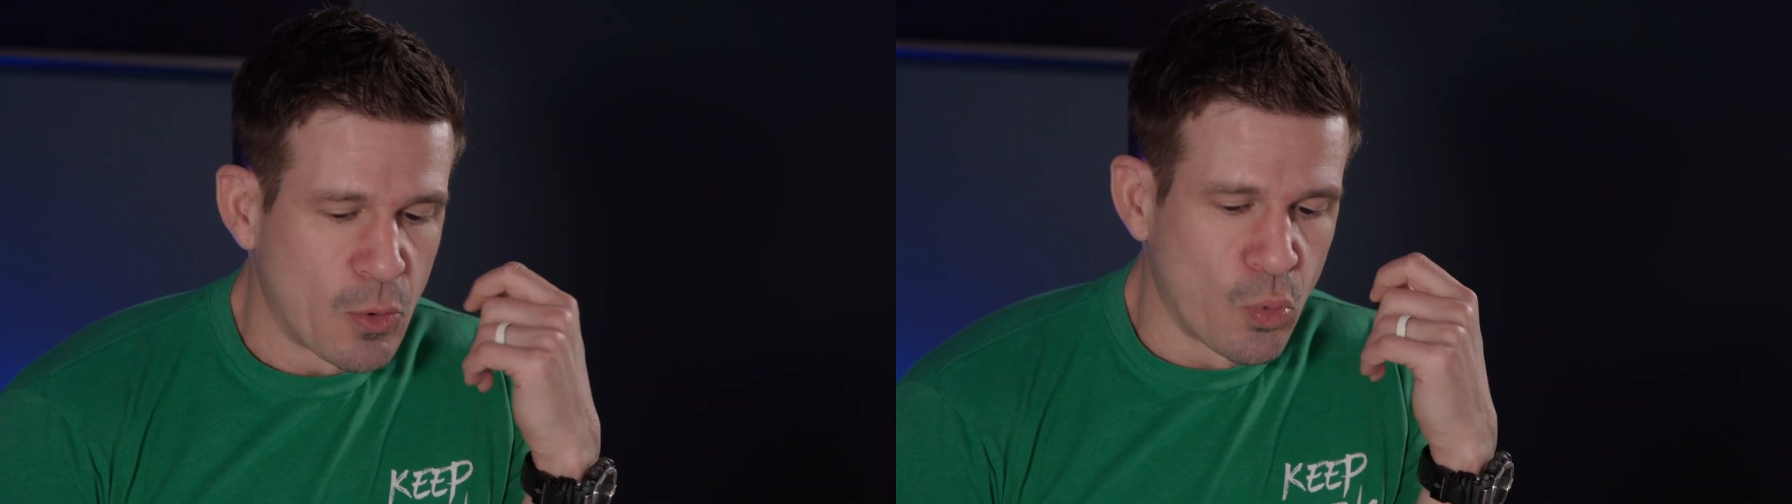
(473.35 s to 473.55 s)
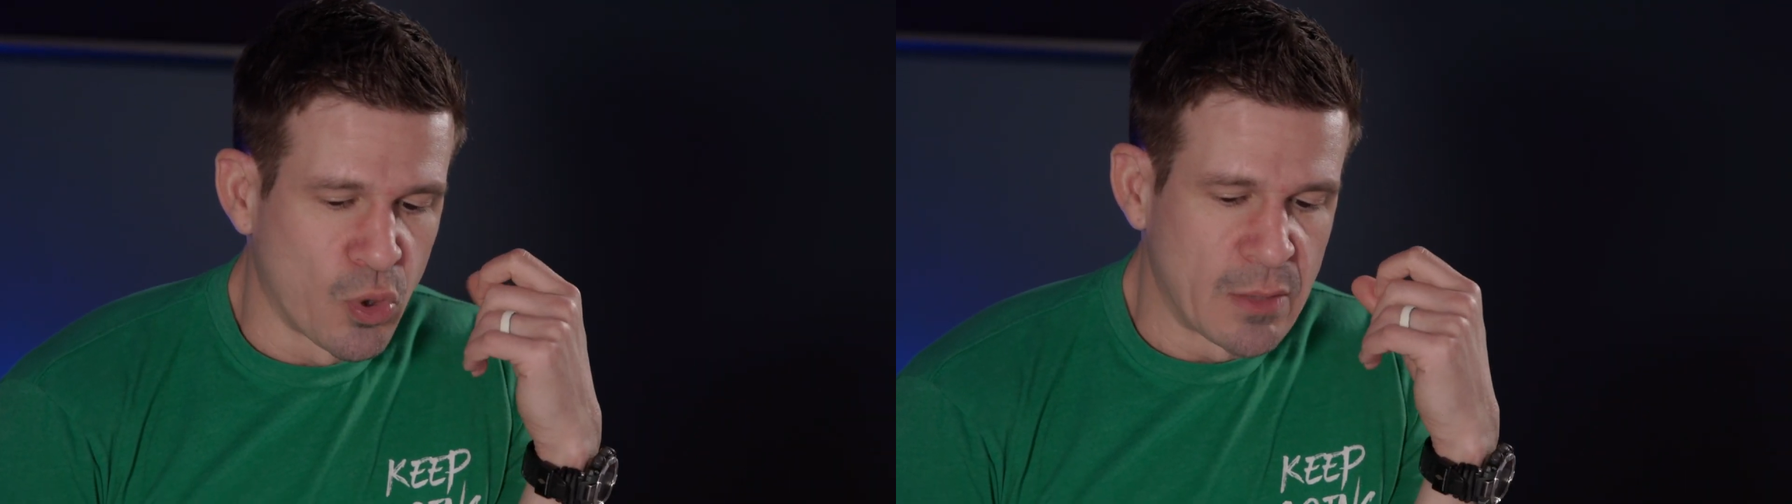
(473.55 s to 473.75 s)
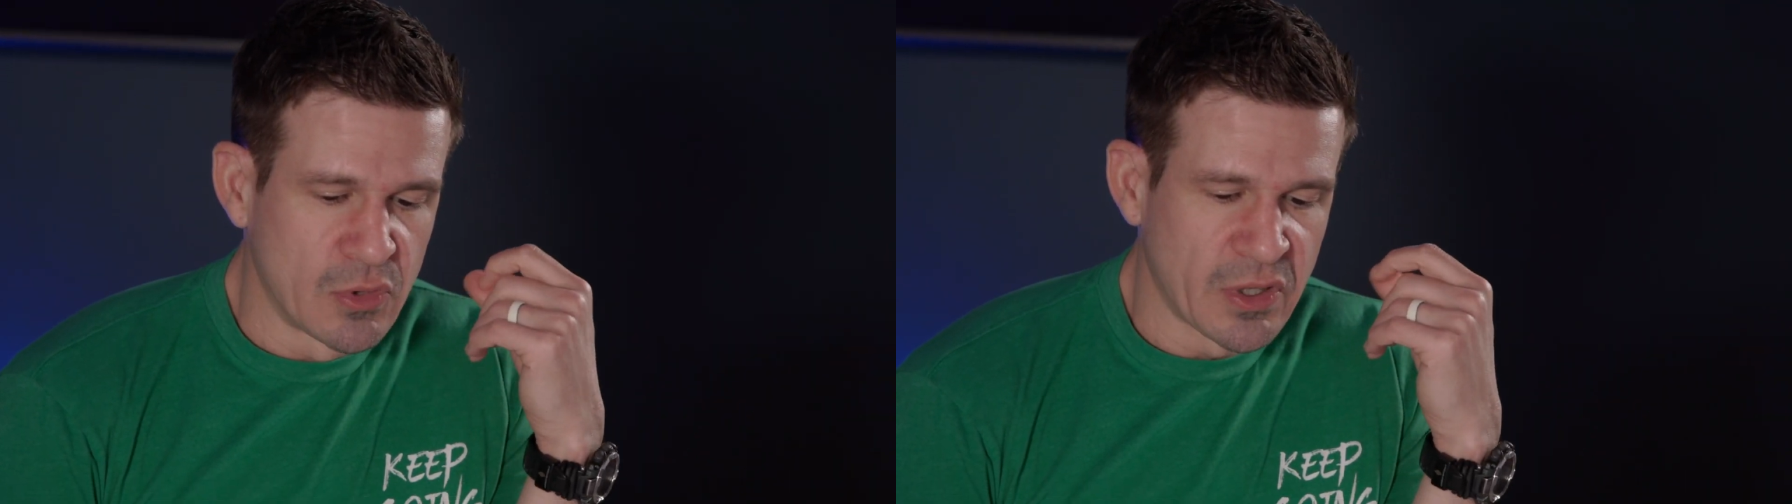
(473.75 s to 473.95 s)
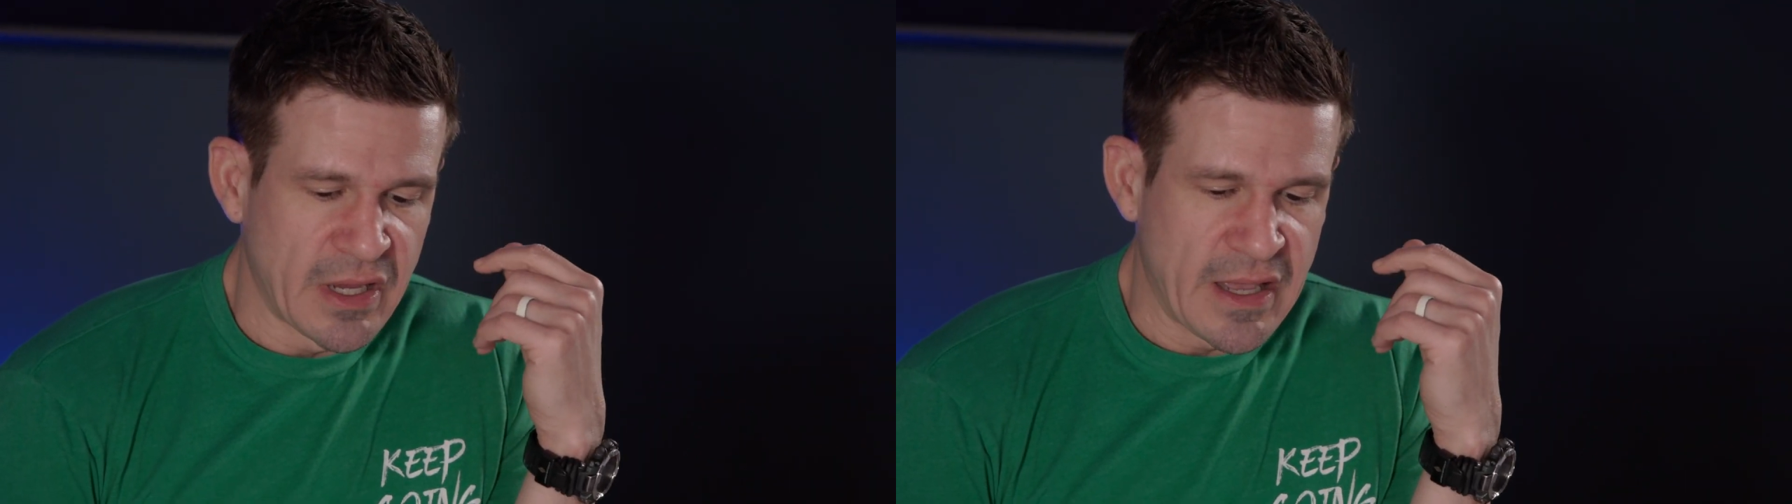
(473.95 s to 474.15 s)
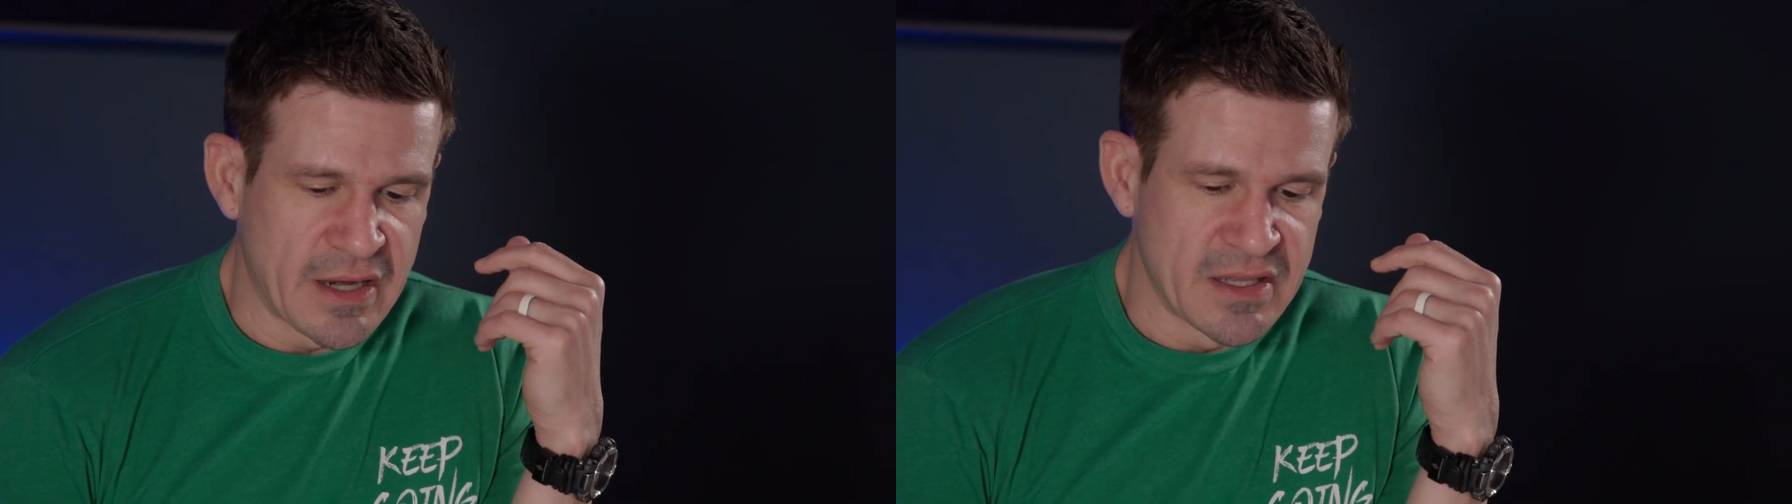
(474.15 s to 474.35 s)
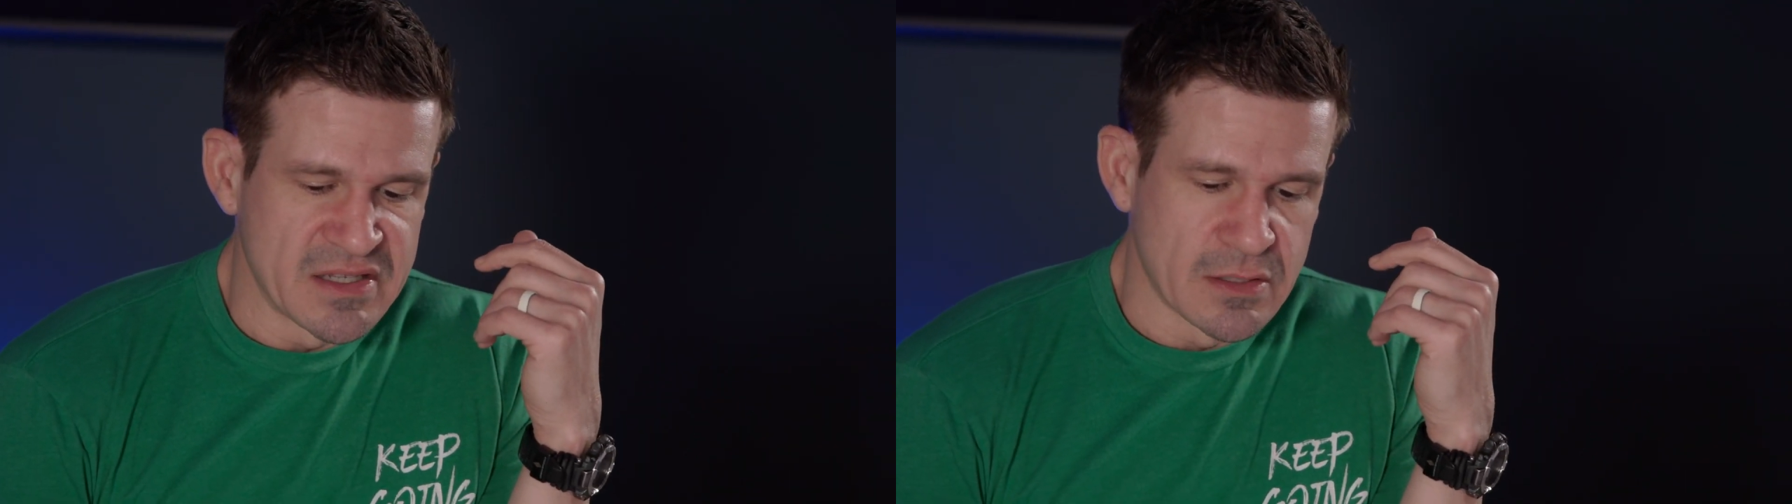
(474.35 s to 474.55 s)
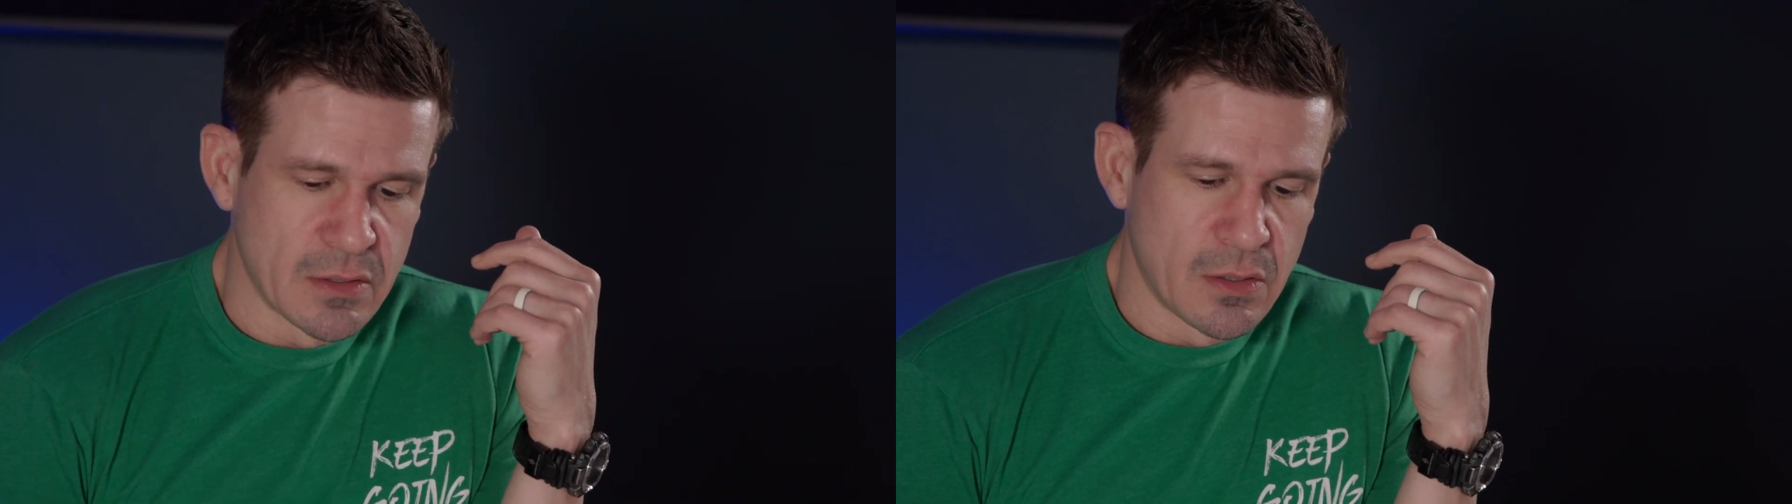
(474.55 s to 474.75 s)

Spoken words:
what I'm looking at is,